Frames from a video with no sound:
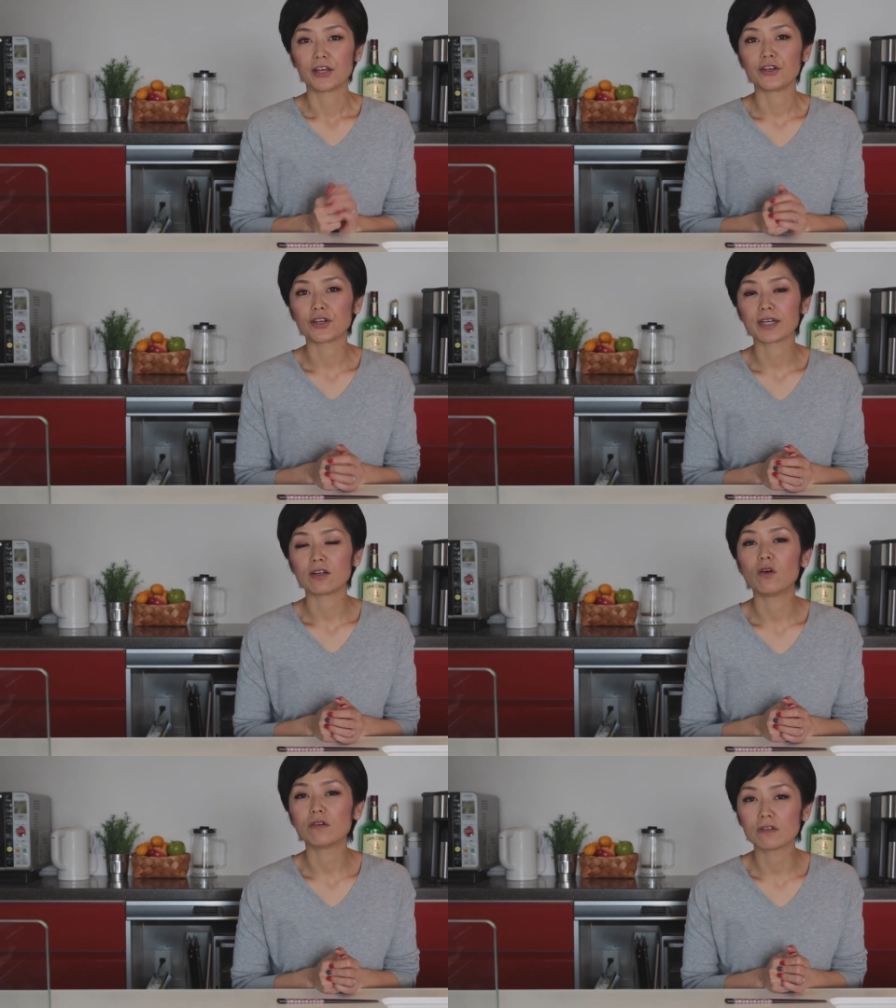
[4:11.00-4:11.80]
You can
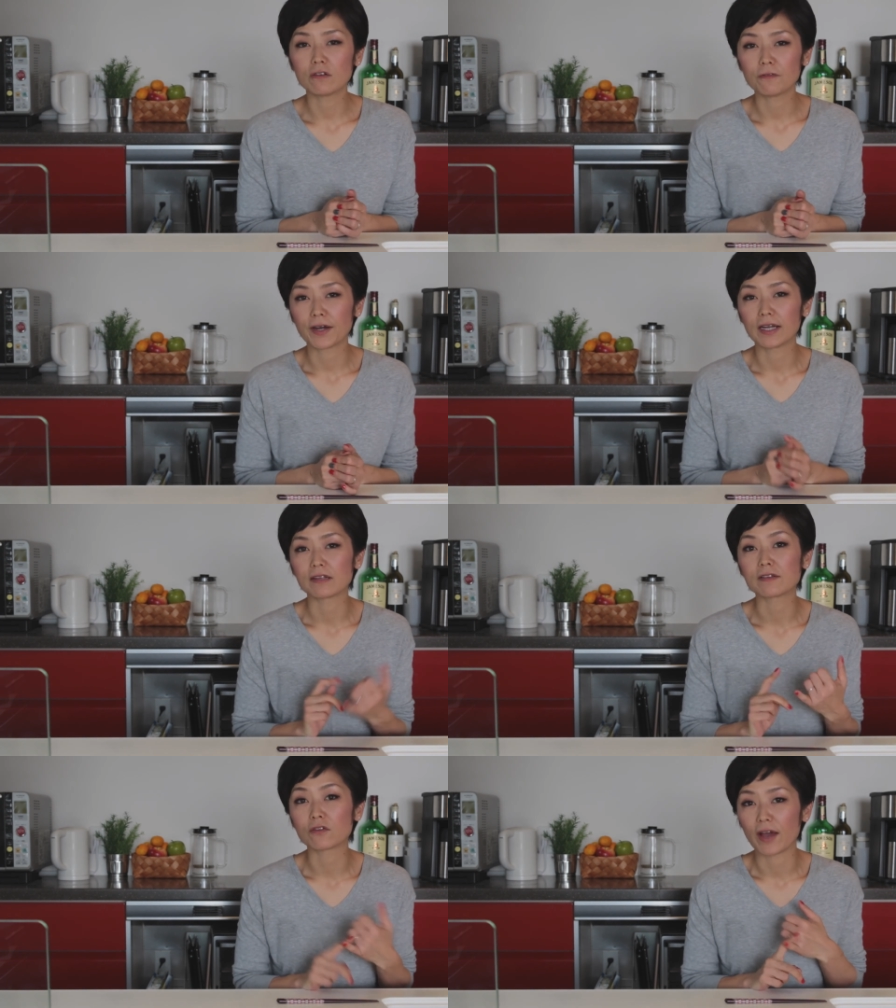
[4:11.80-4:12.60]
also
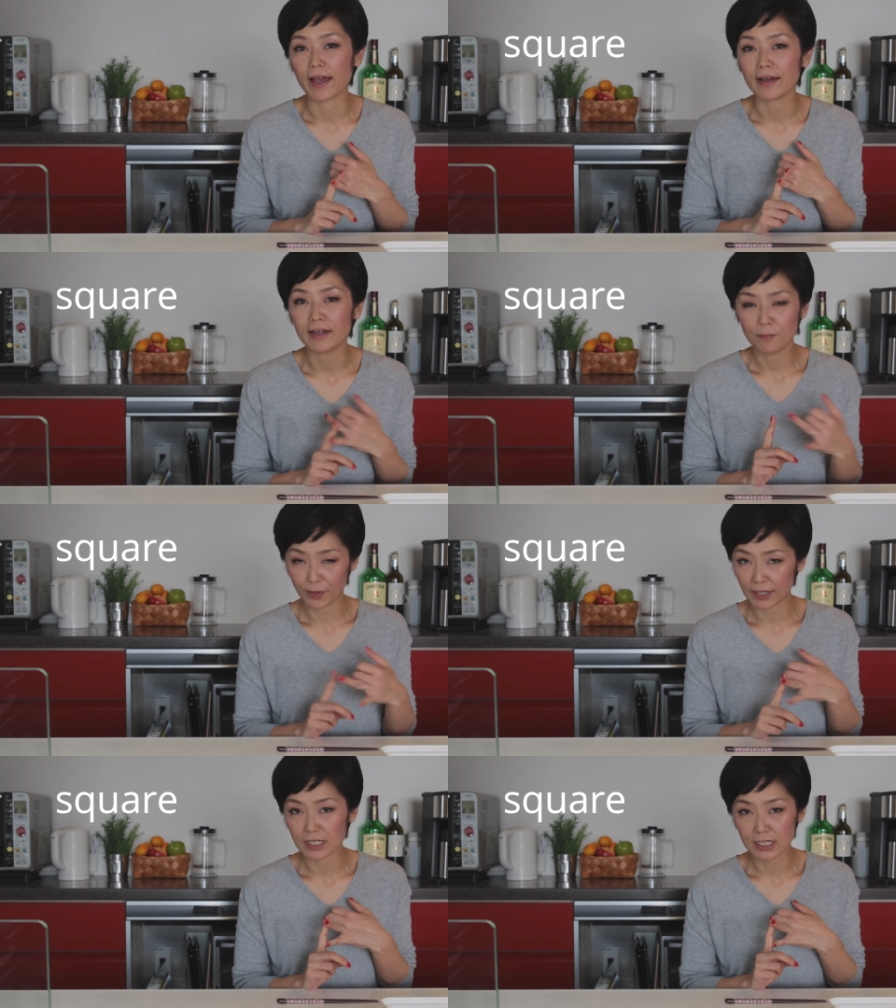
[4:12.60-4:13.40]
find square,
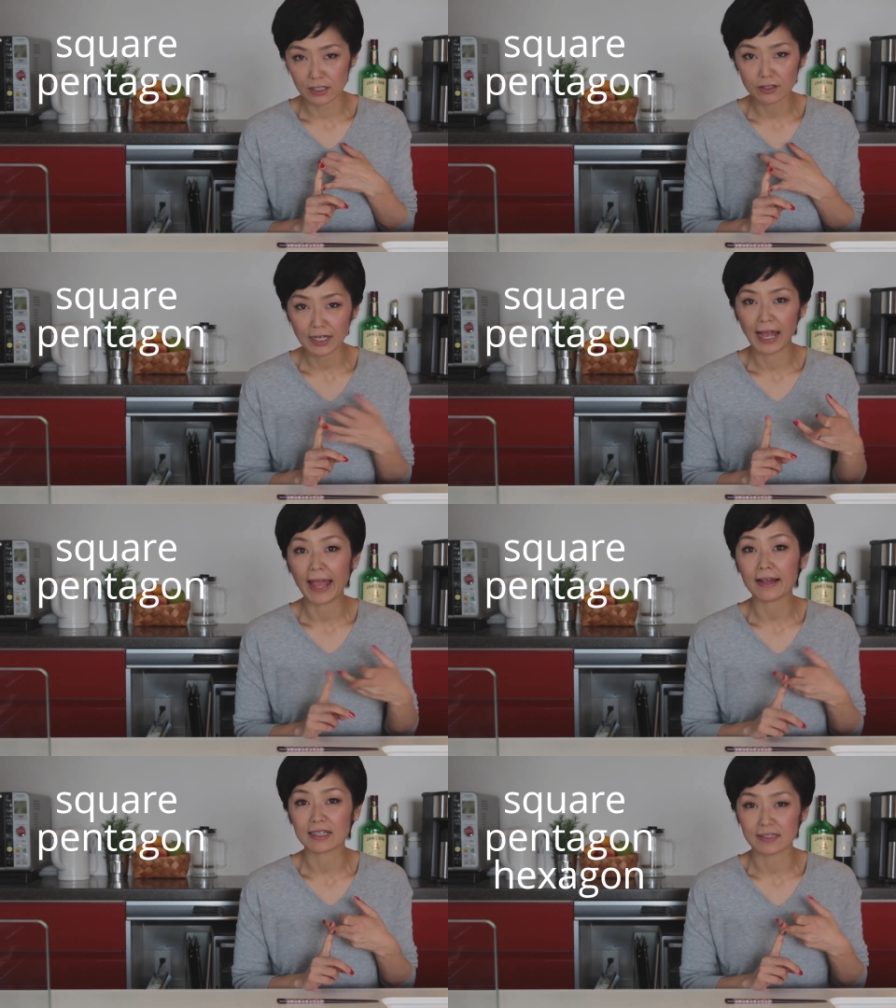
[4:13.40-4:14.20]
pentagon,
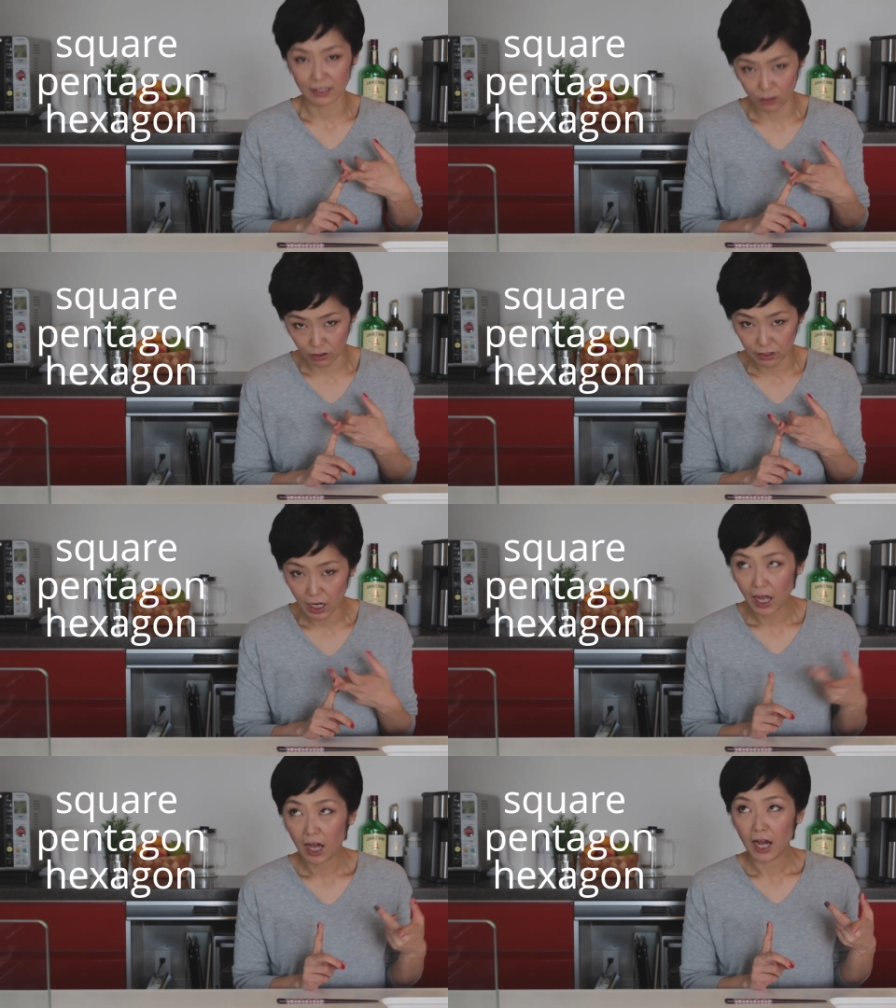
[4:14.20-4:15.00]
hexagon,